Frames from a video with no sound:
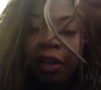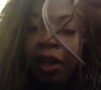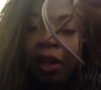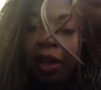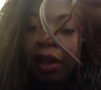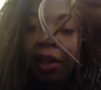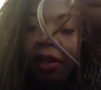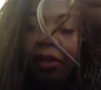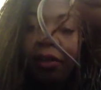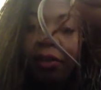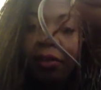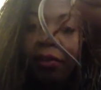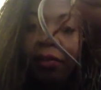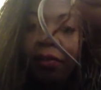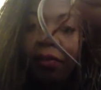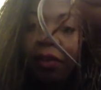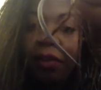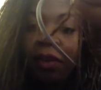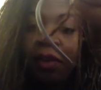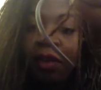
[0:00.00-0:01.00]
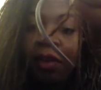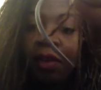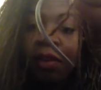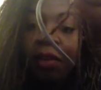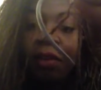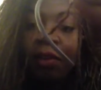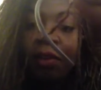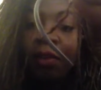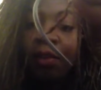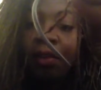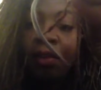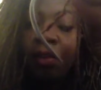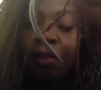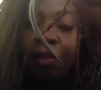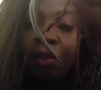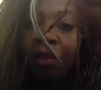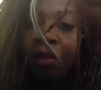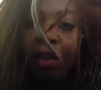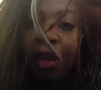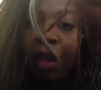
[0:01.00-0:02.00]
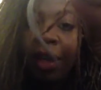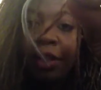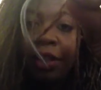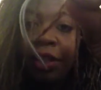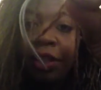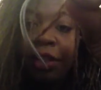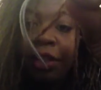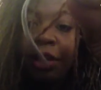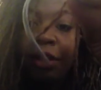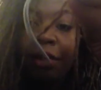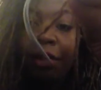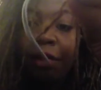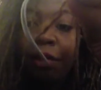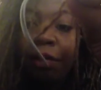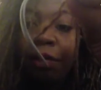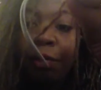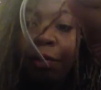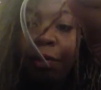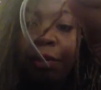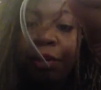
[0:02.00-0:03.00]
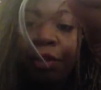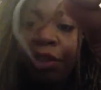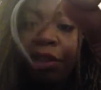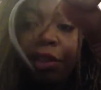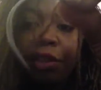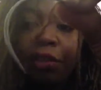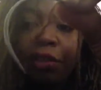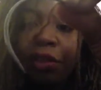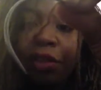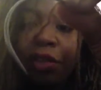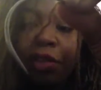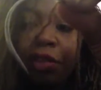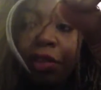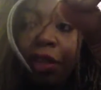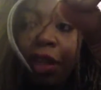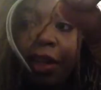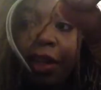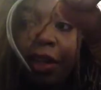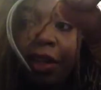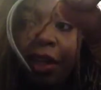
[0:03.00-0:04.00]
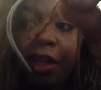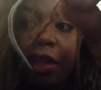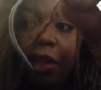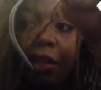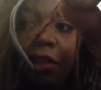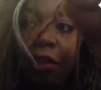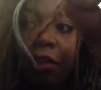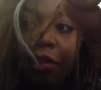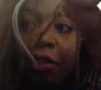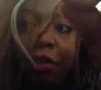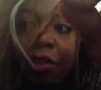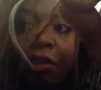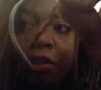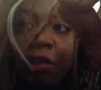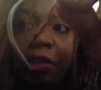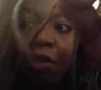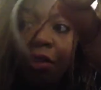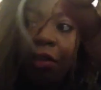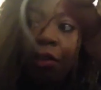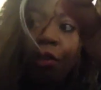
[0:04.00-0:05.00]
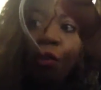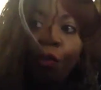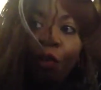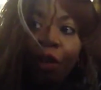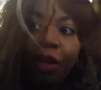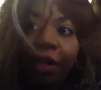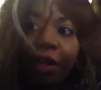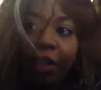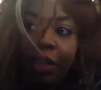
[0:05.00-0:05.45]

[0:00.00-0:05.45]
and actually put your sister lock that you want to